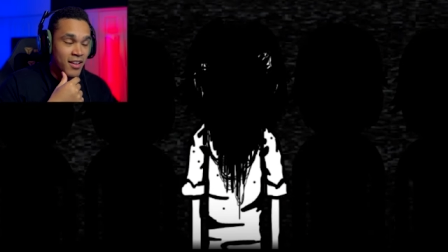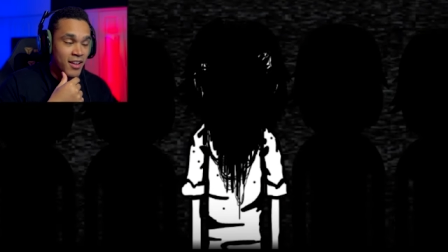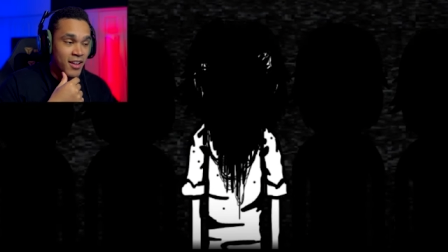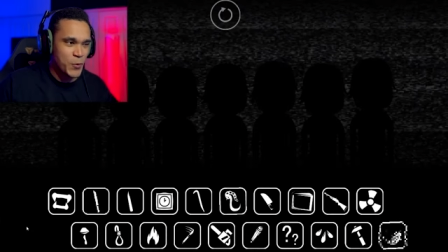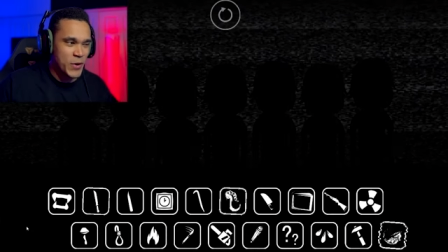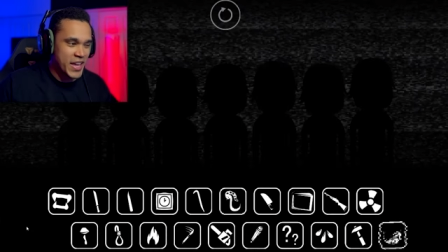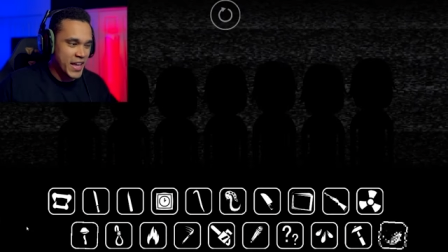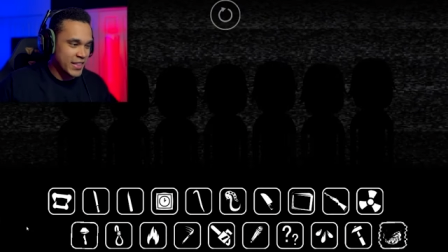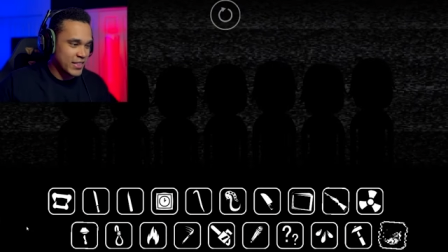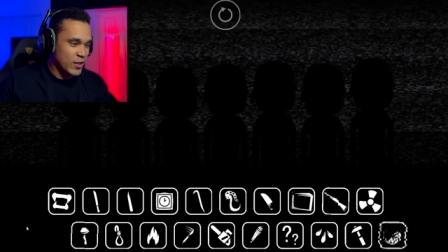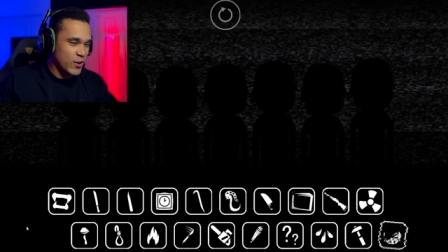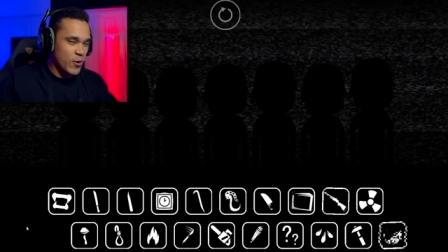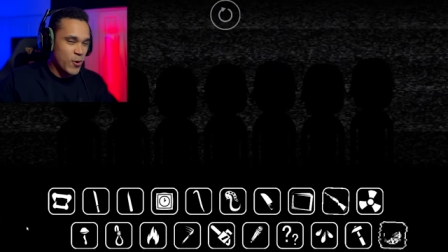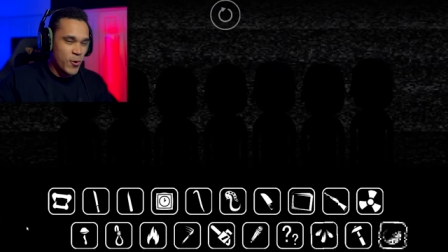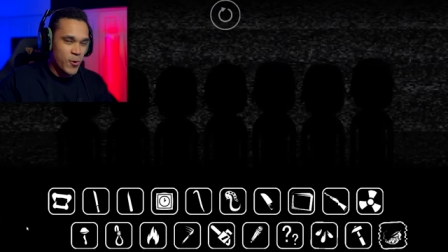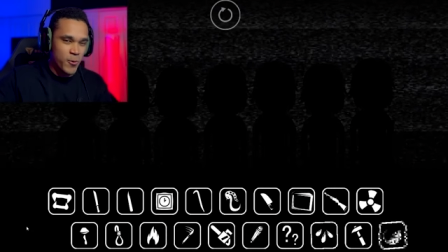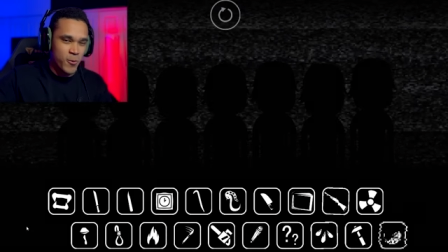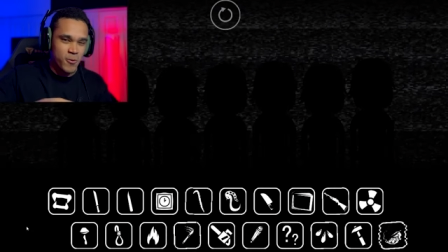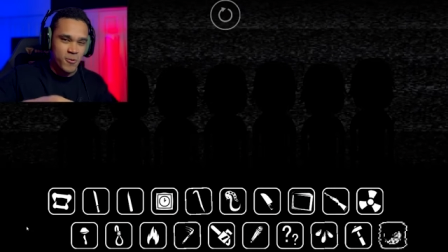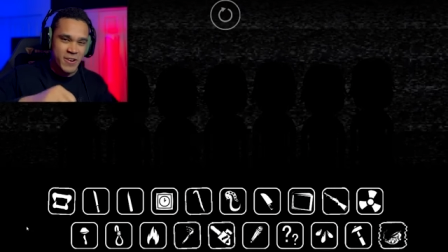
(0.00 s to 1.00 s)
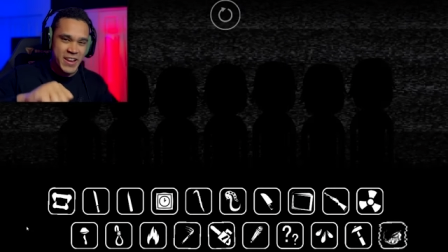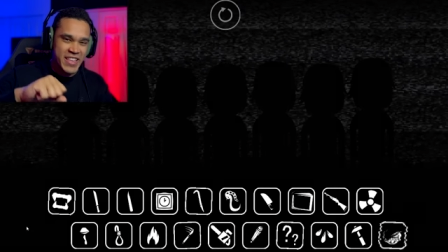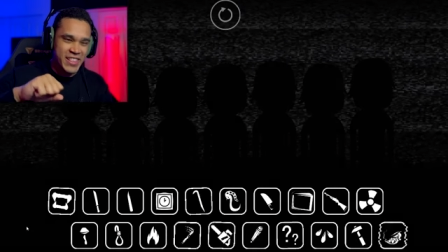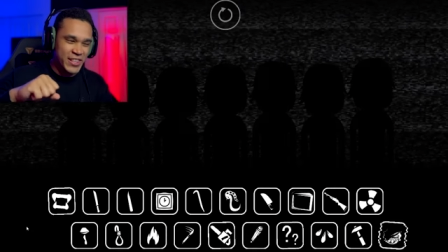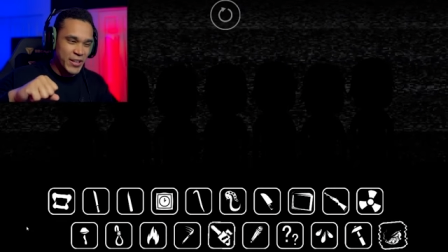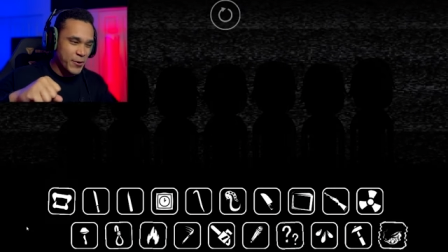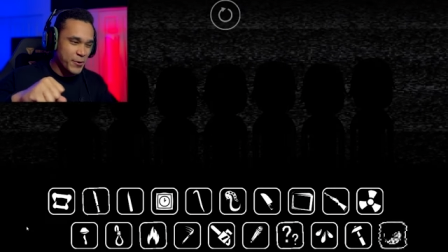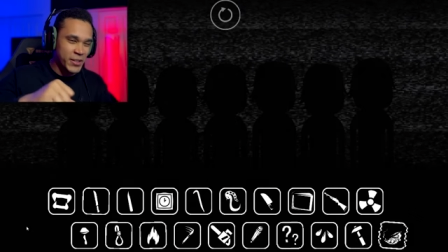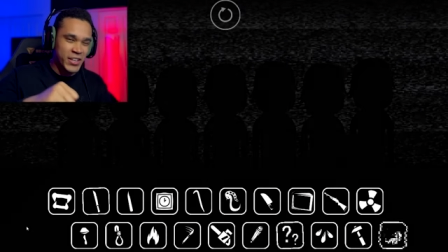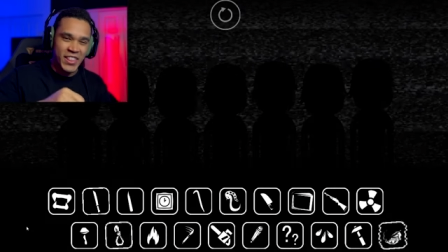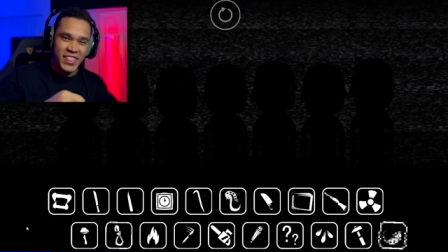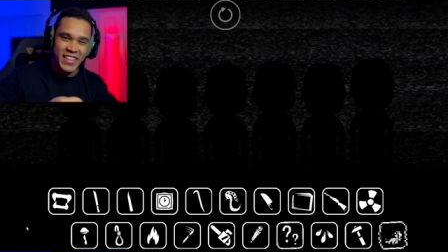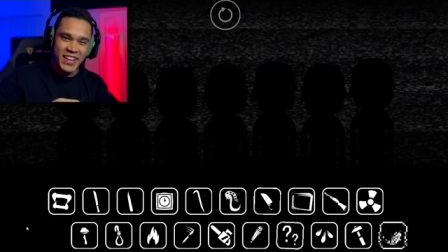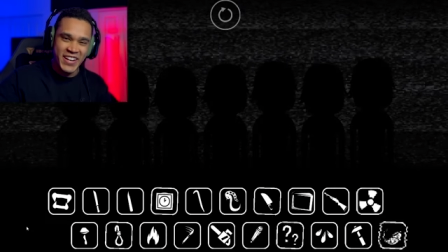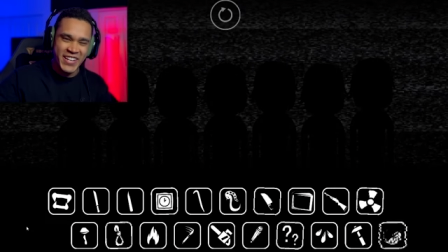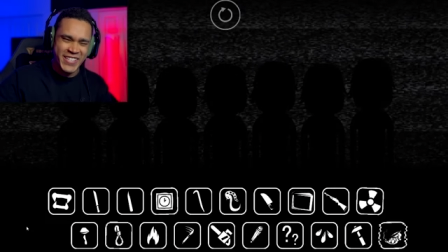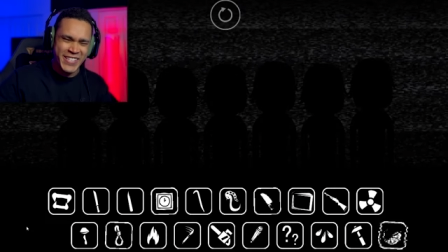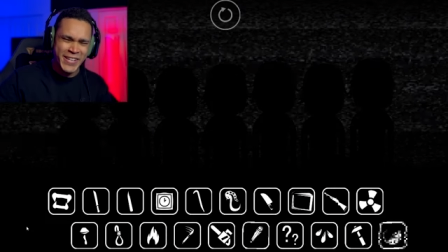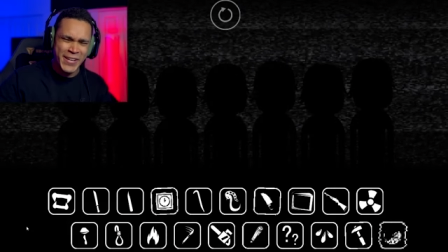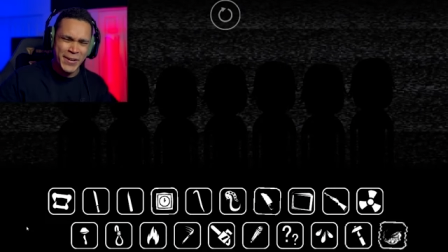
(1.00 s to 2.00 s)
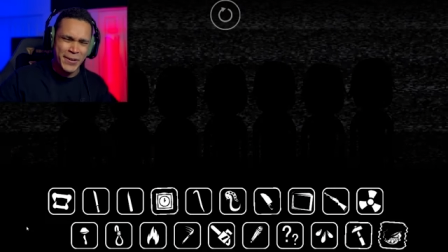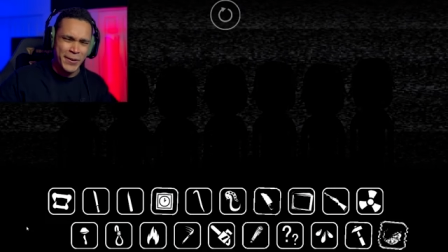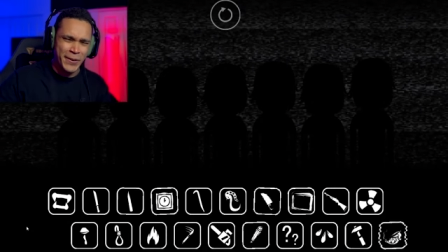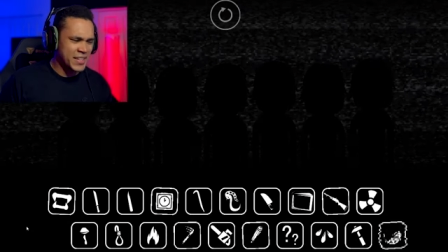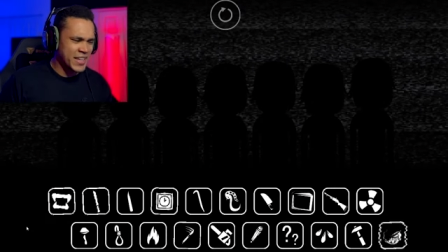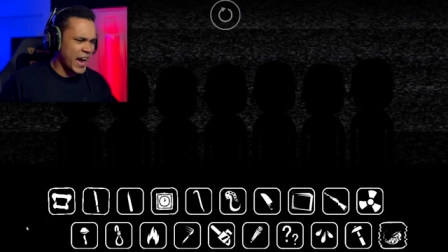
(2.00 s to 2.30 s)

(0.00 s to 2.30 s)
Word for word: We got the whole reload in there too.